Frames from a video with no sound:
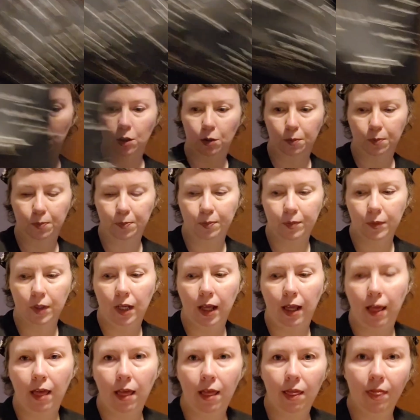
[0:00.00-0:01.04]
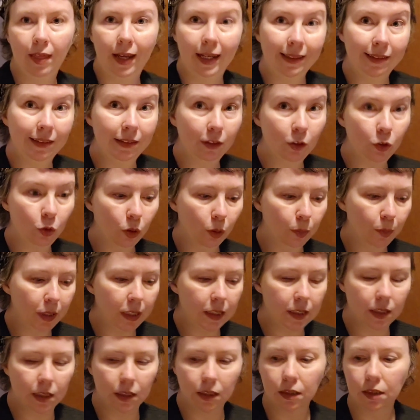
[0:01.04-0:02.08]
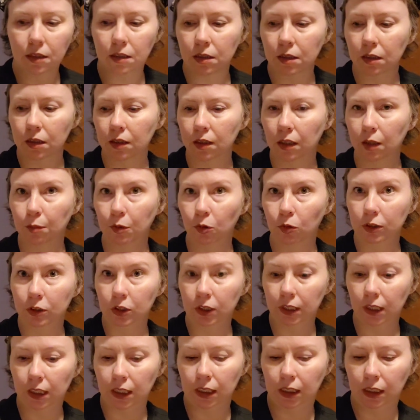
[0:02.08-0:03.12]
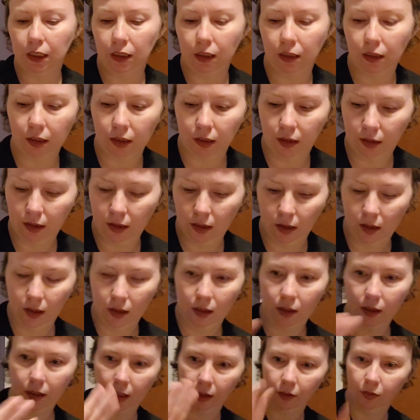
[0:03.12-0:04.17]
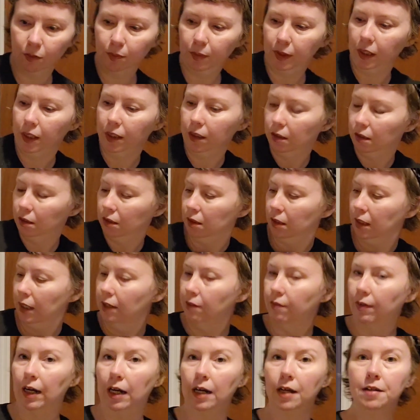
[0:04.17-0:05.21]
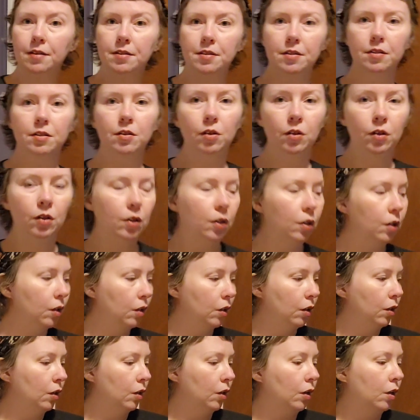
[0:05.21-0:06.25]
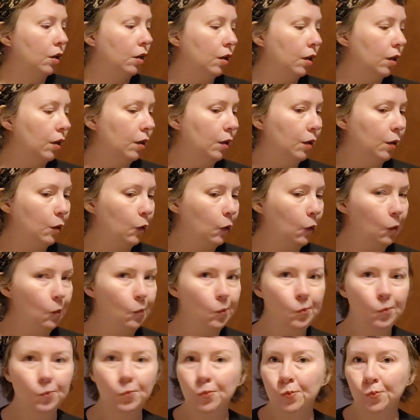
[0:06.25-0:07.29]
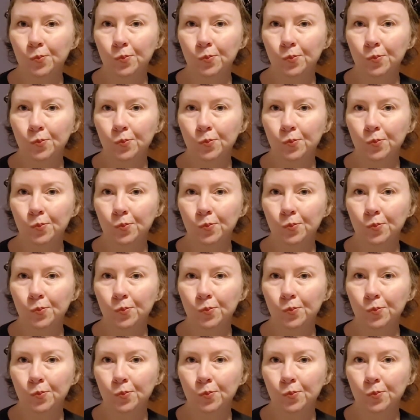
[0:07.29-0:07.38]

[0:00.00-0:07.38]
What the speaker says: So that's the core pieces. Tell me what you think. Give me advice. And